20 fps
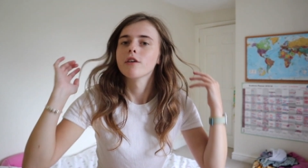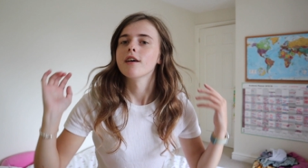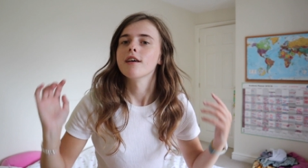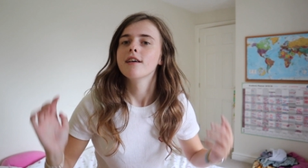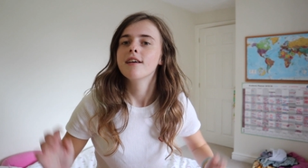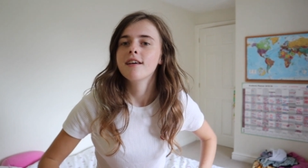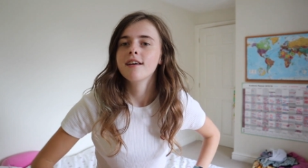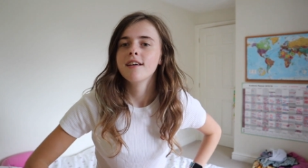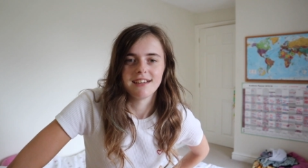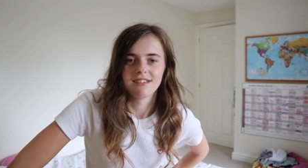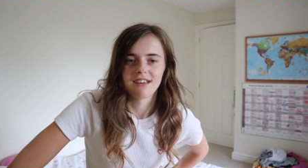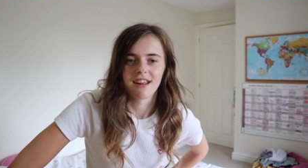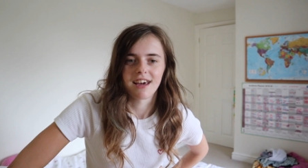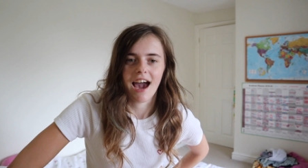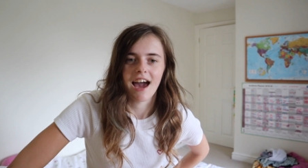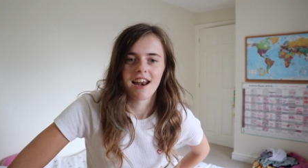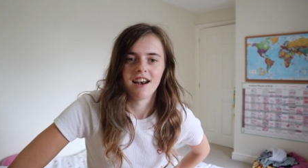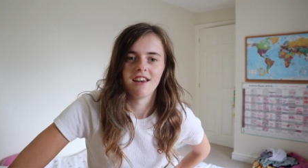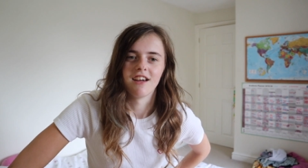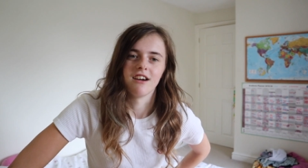I need to
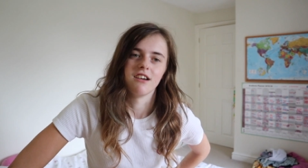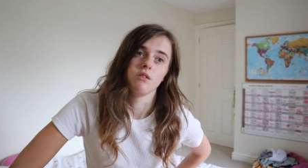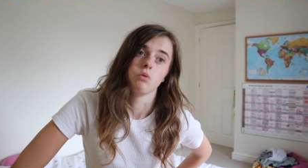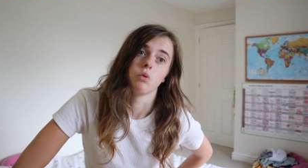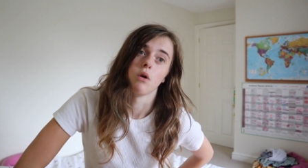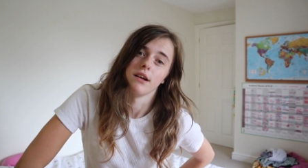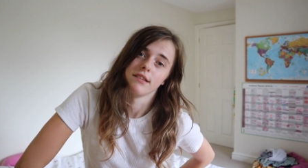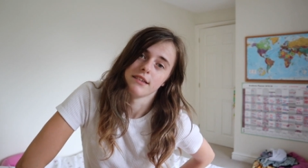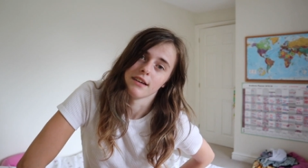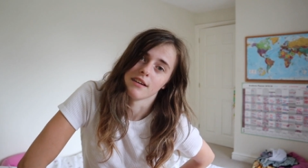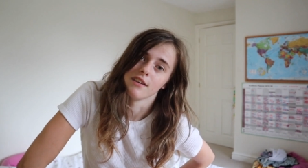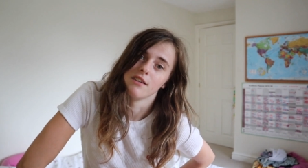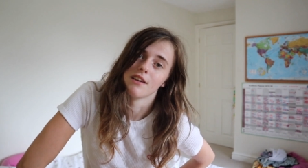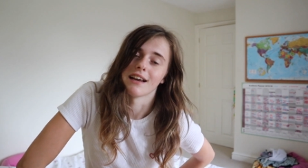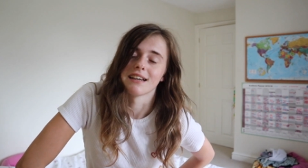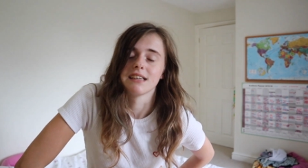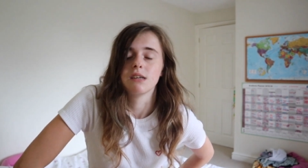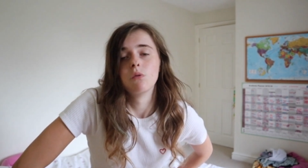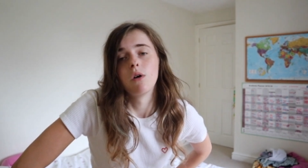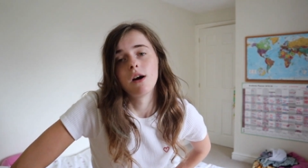like analyse what I did and
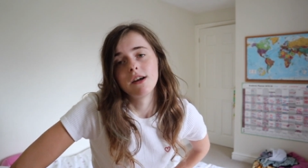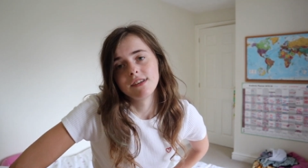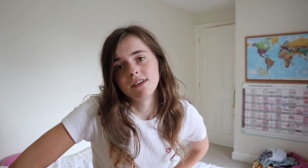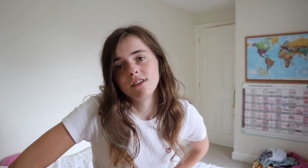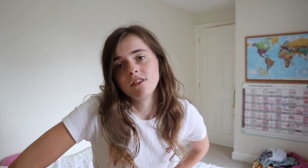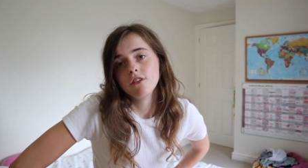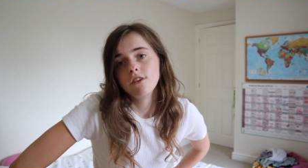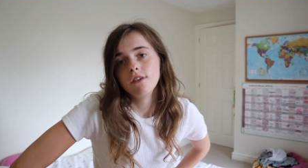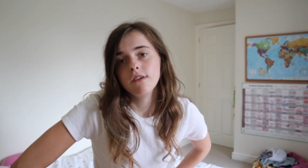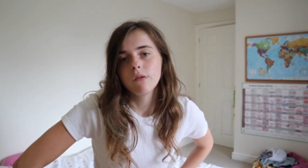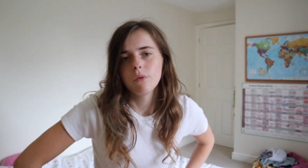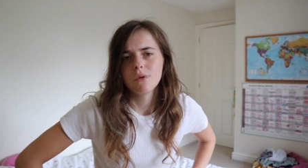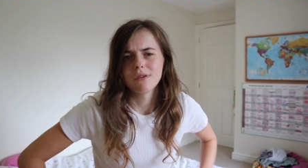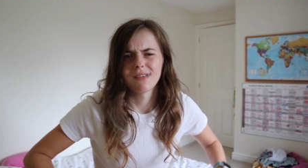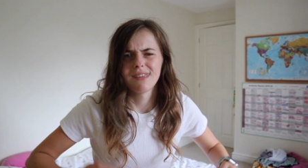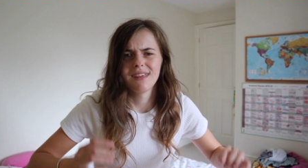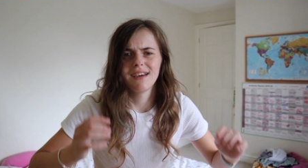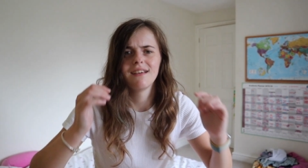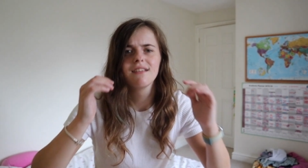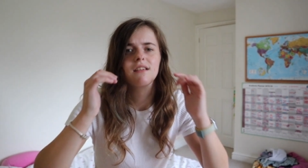actually what I didn't use, which I
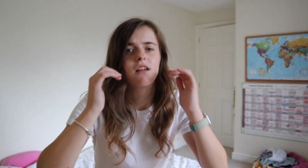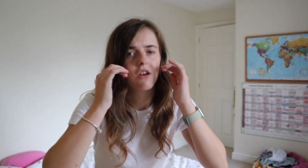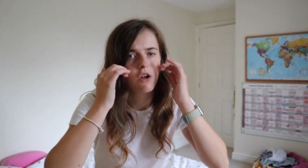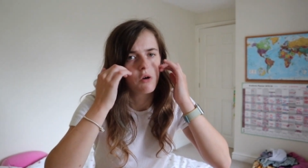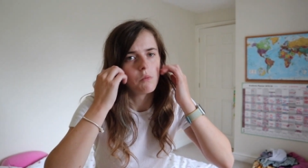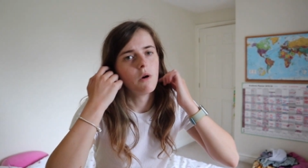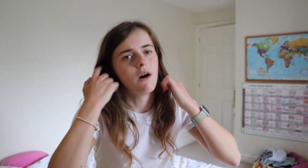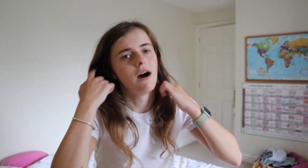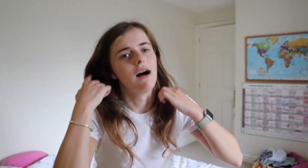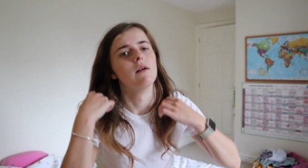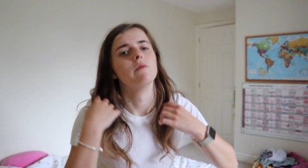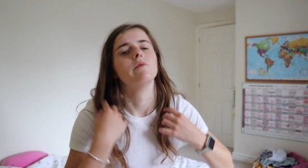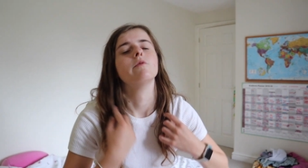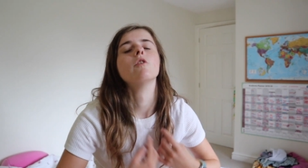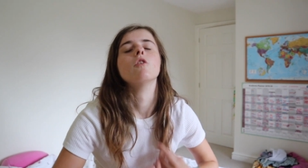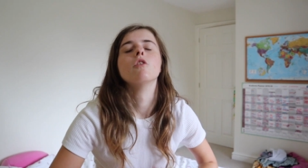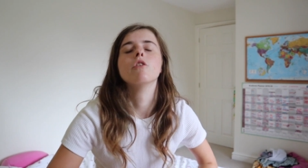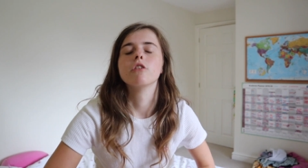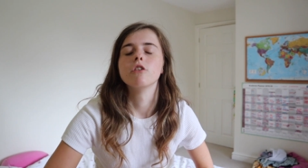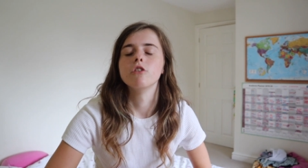think is a lot more
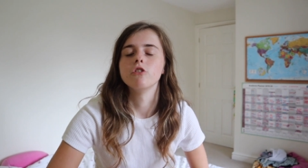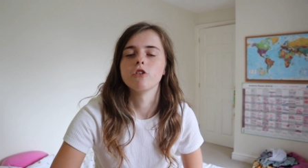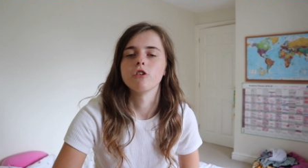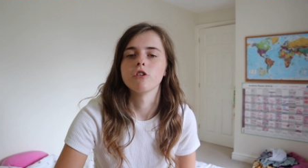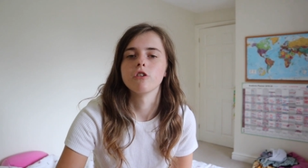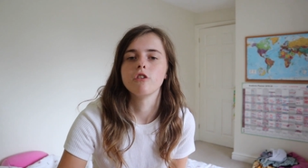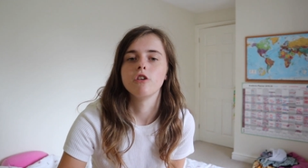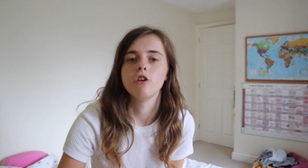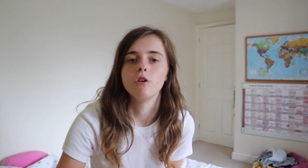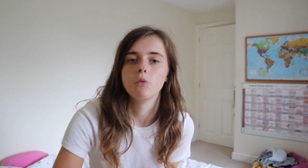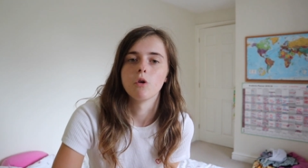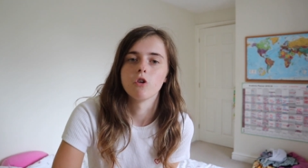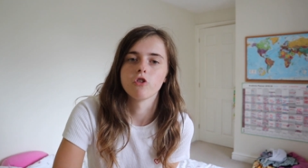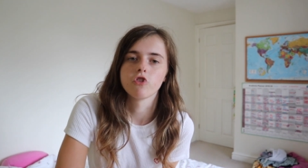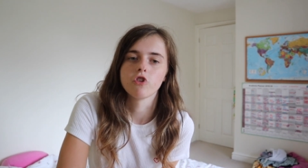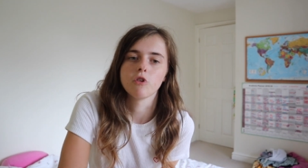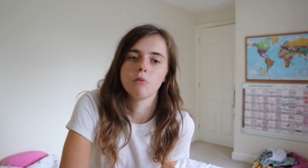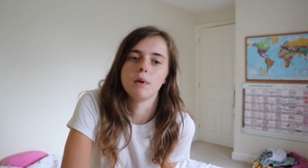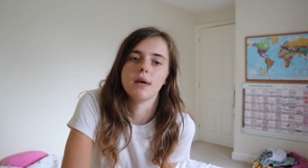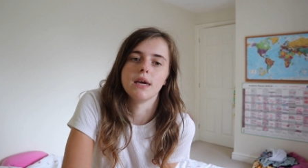helpful than just you
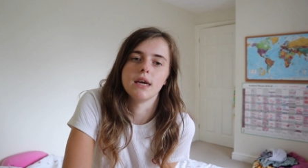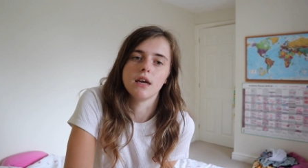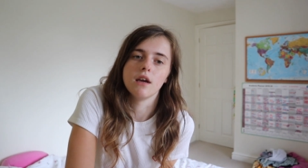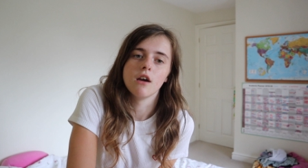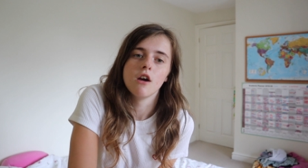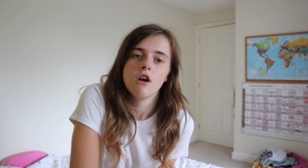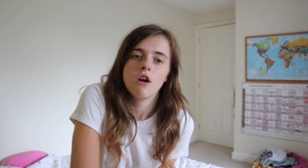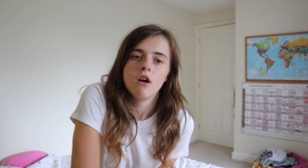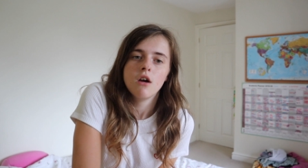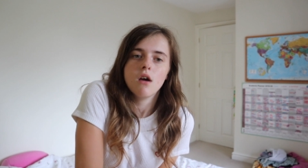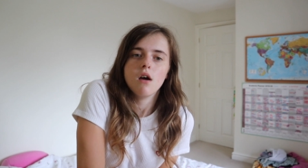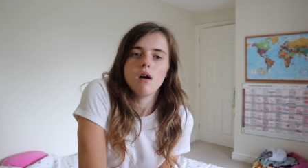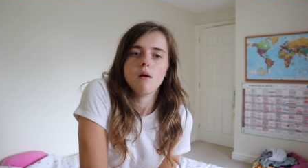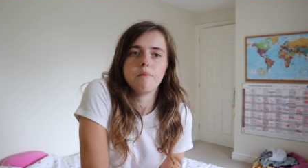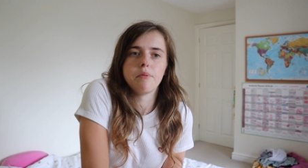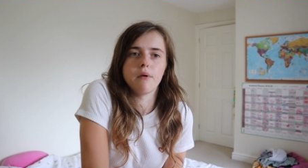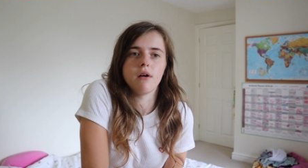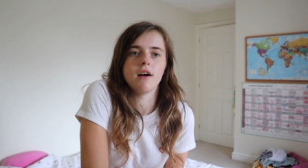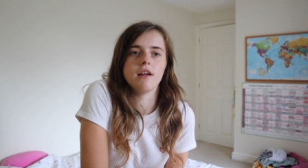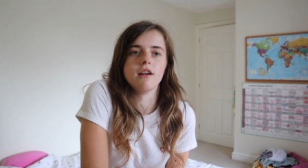watching me
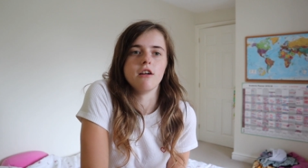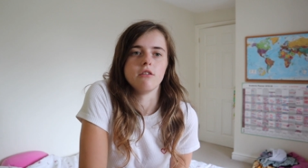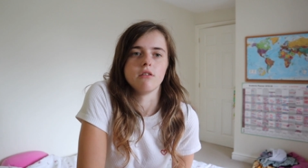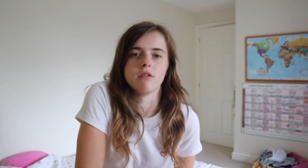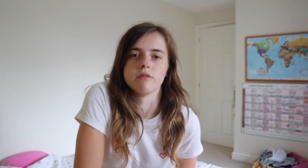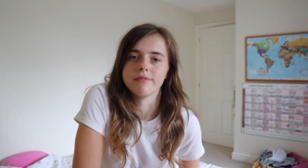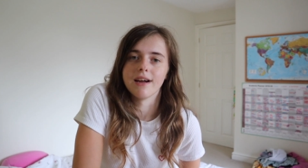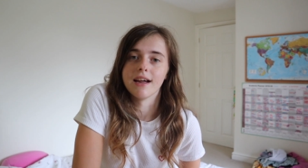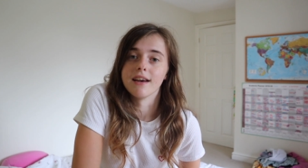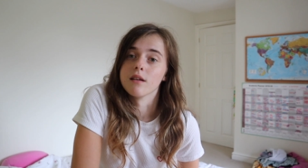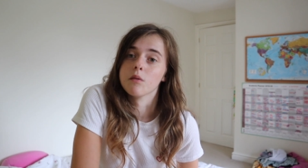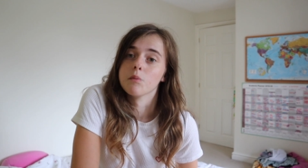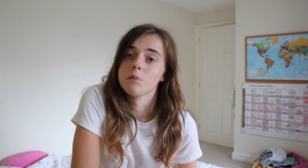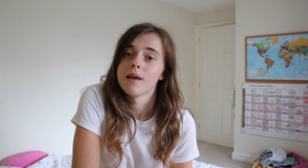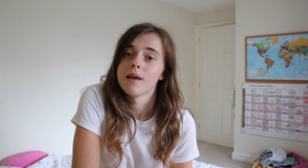buy loads of random